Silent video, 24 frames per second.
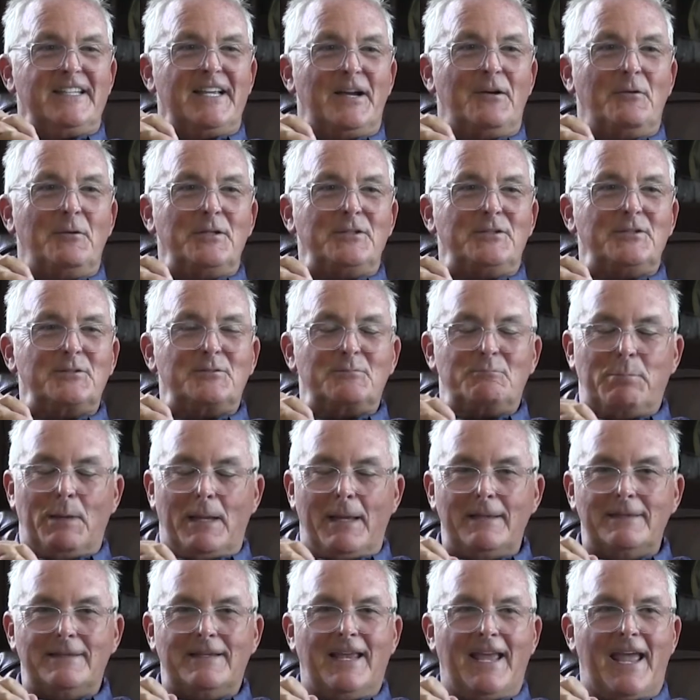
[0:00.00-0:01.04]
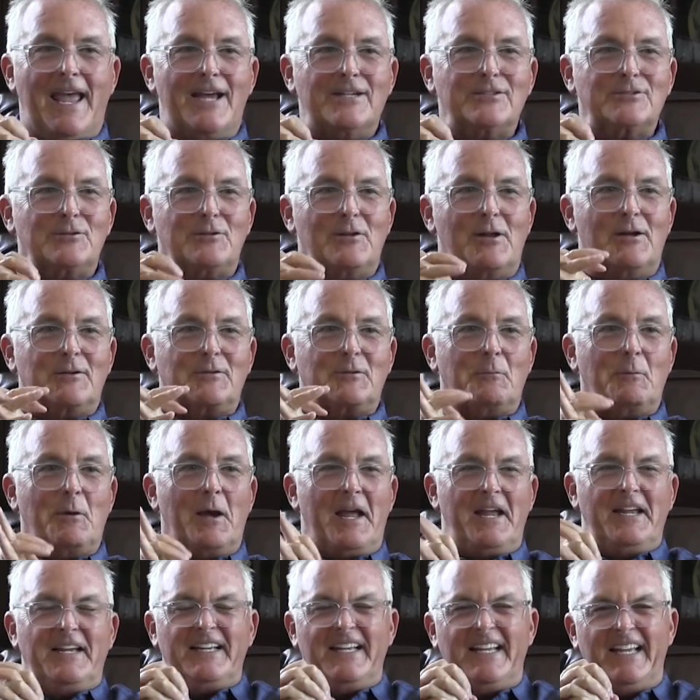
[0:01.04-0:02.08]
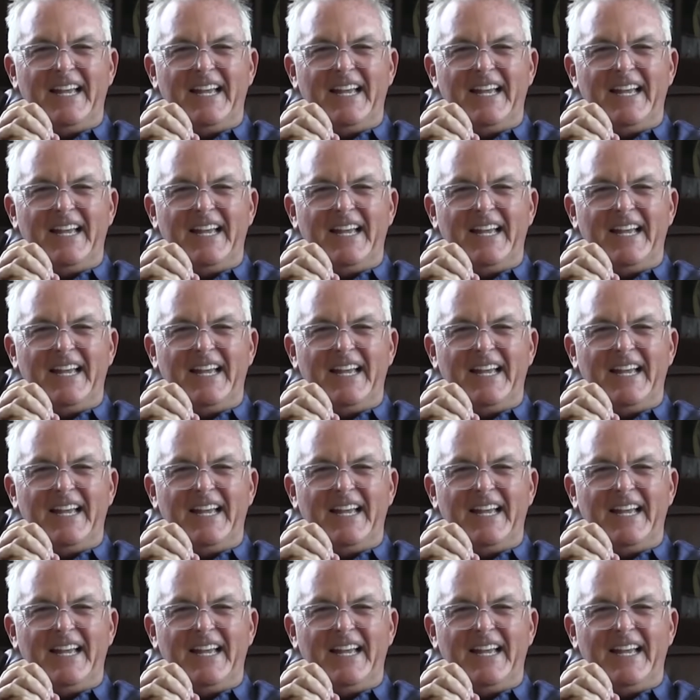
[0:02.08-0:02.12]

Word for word: Yeah, we just paid cash one way.